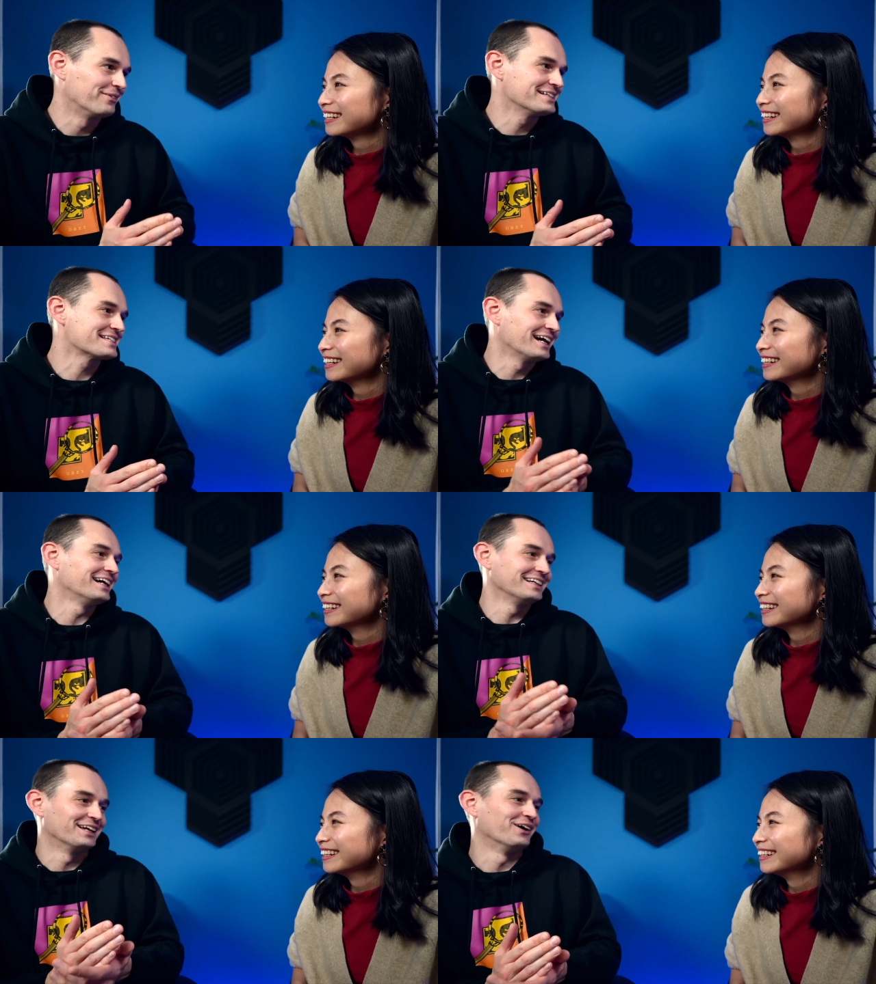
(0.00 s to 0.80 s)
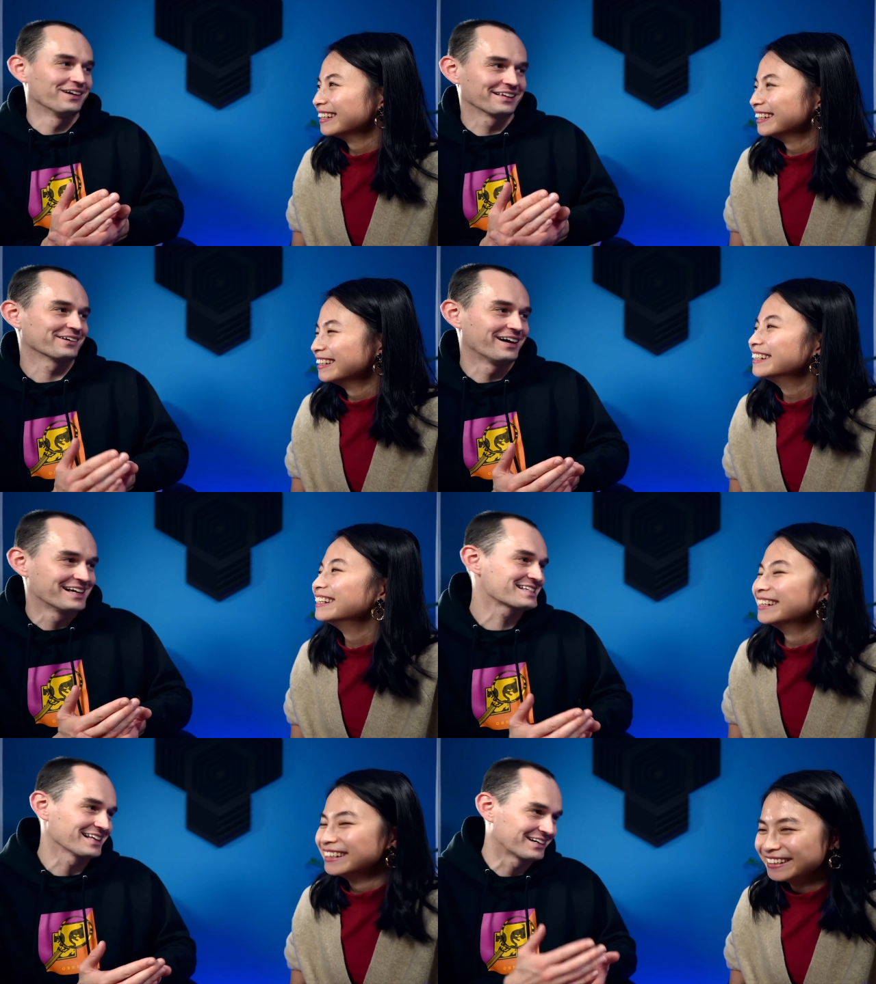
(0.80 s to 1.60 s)
Speaker 1: Wednesday, you know,
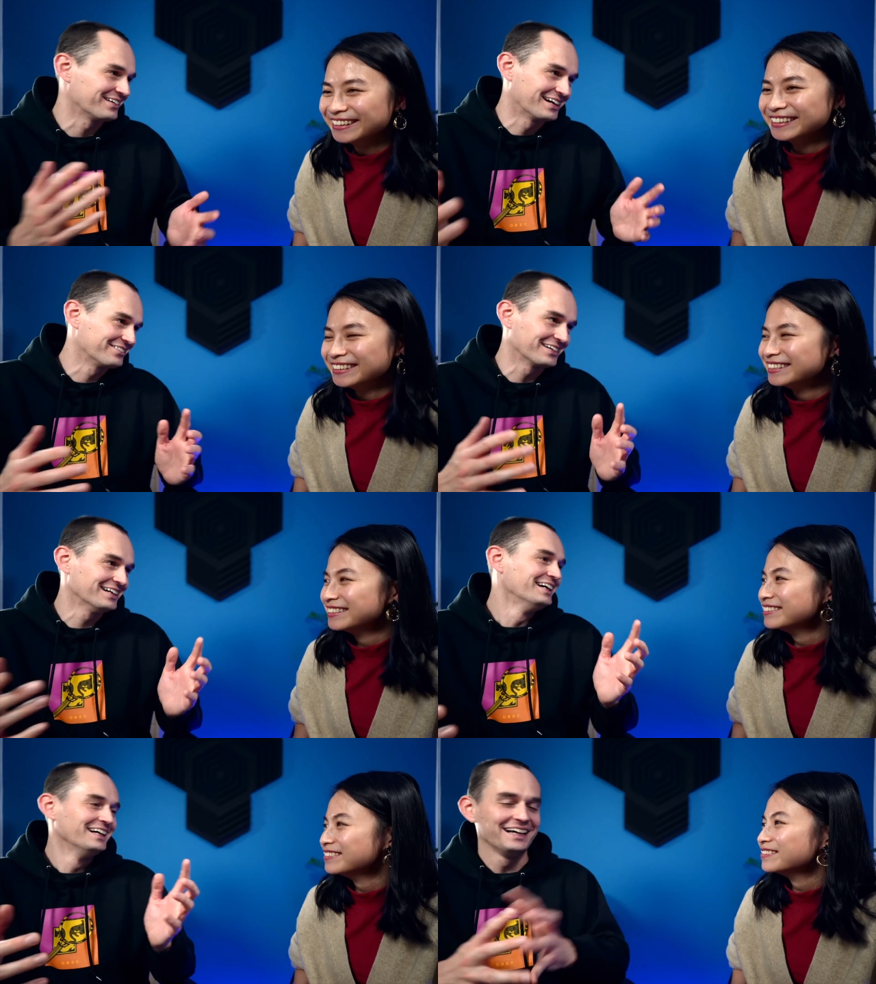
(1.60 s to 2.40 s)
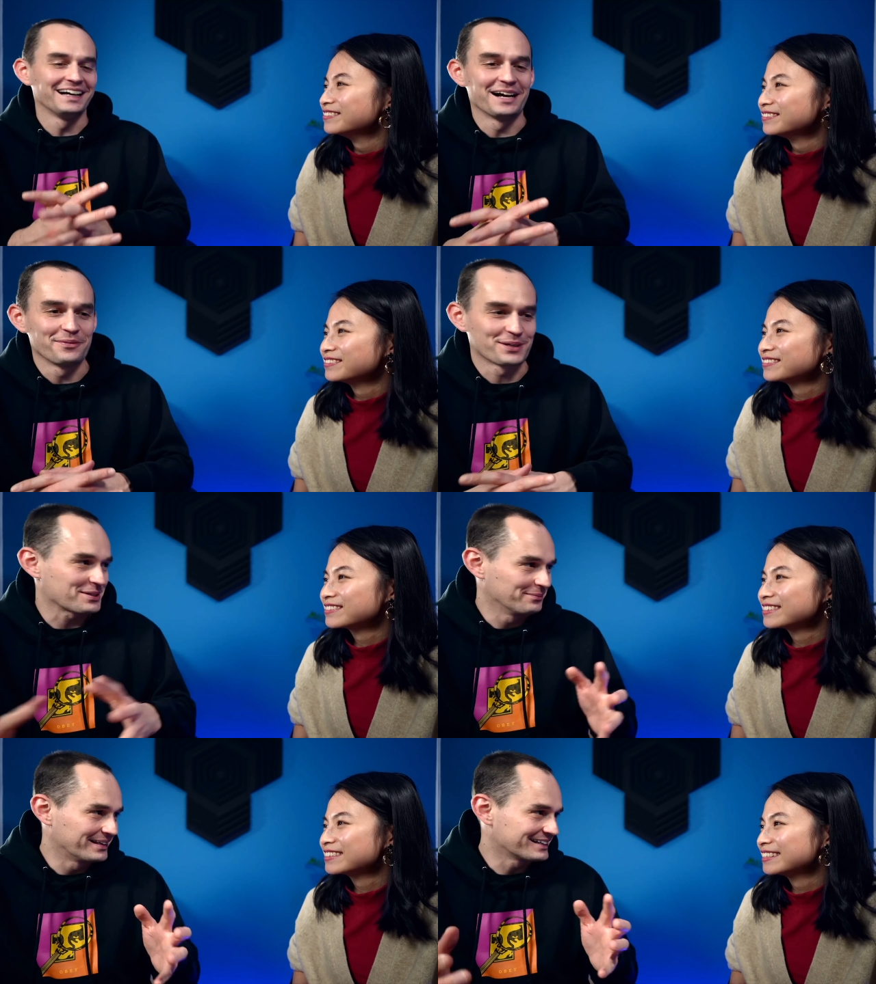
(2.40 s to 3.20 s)
otherwise like whatever, um,
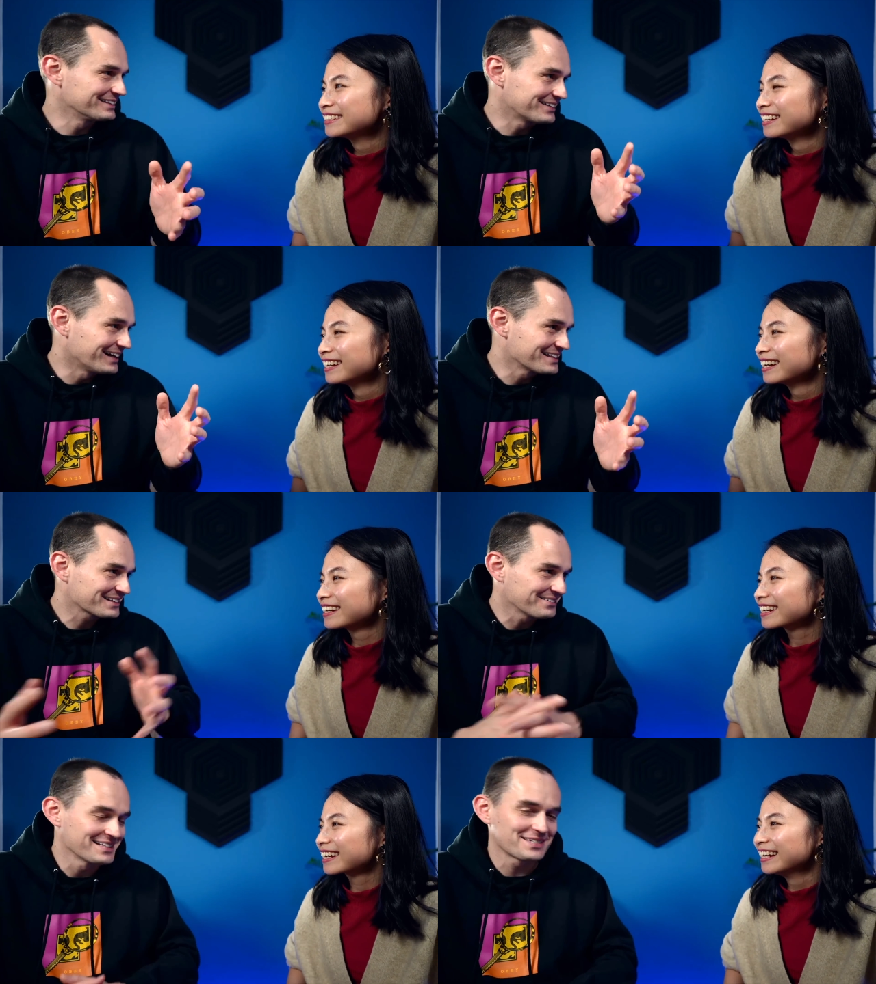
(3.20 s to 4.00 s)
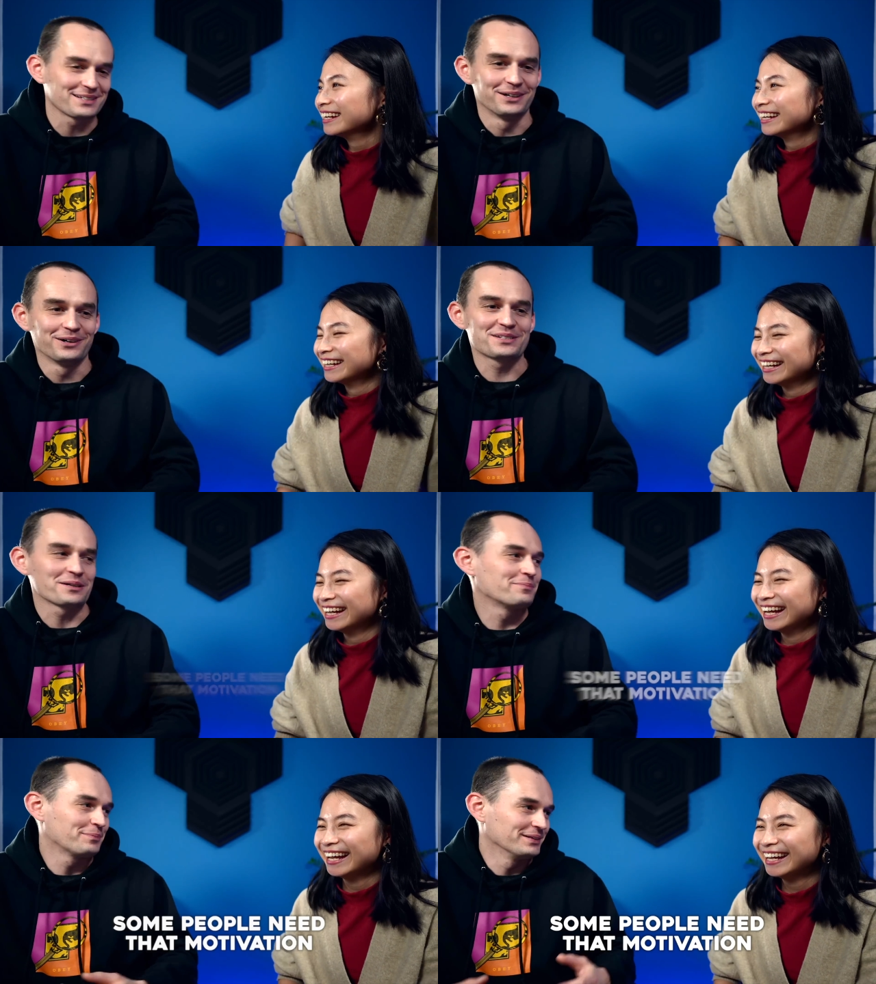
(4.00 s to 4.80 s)
there's some negative consequence, you know,
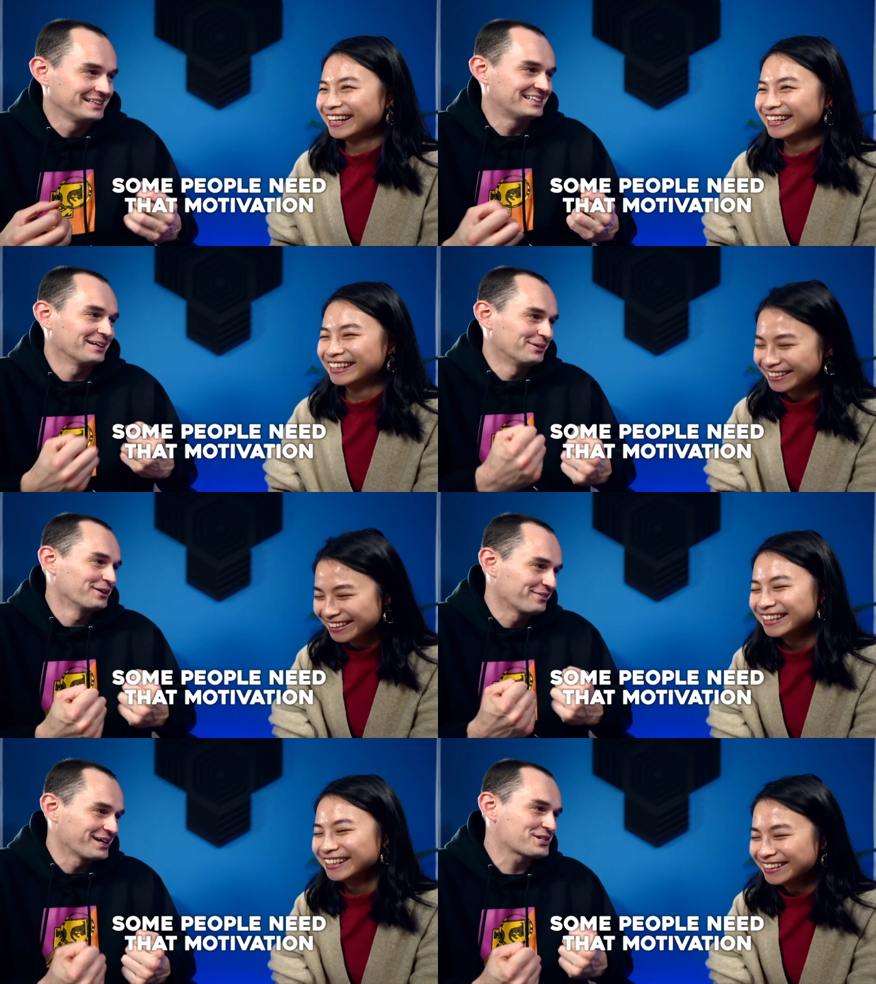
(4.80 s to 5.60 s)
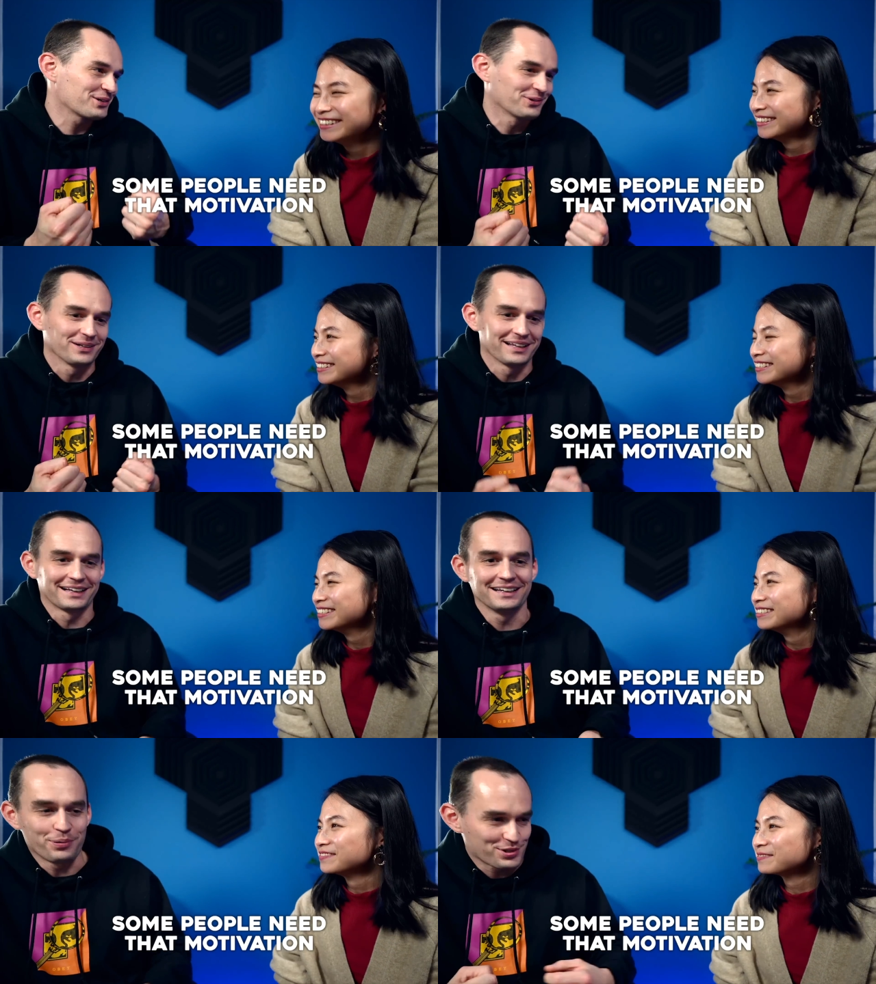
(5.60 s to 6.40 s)
some people need that motivation or
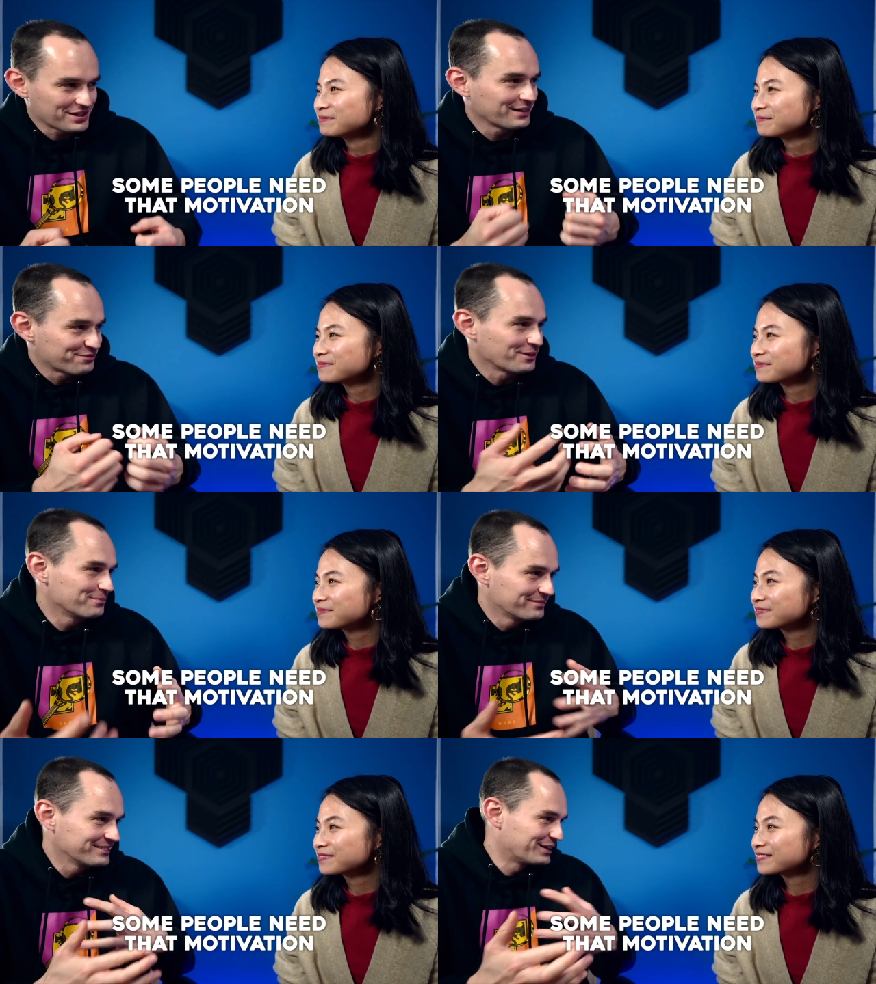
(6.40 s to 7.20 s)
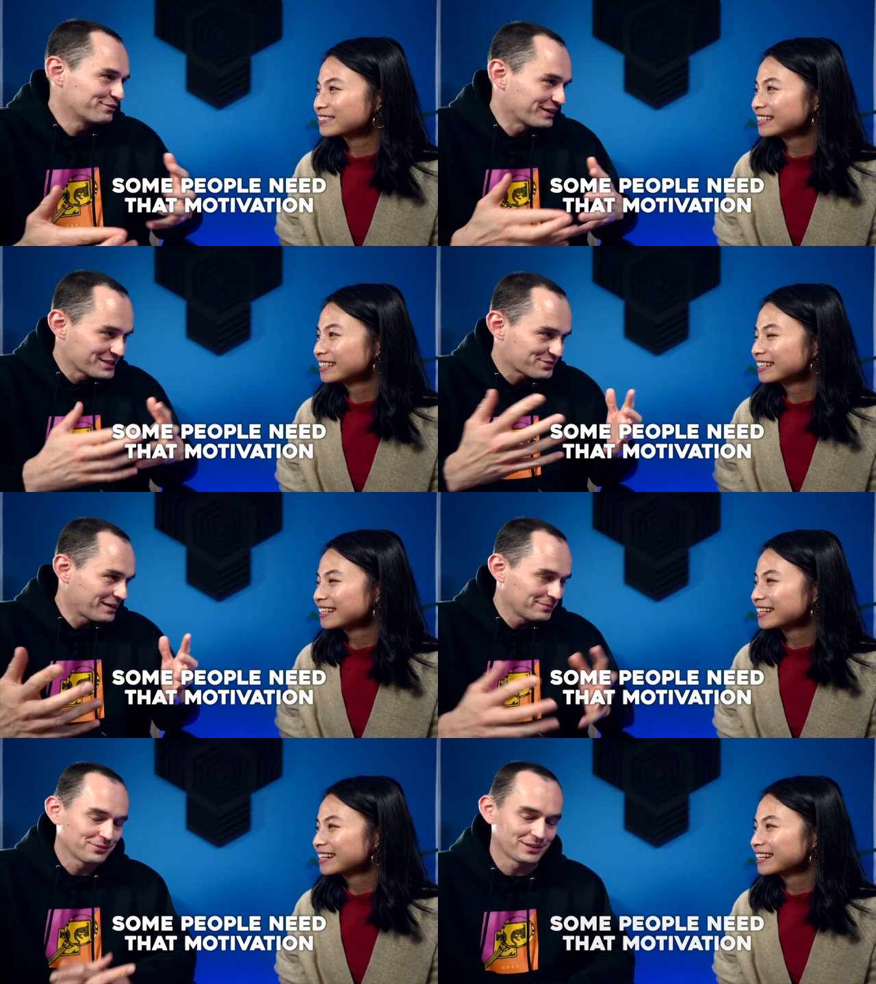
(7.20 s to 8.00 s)
like pushing from, you know, friends, family,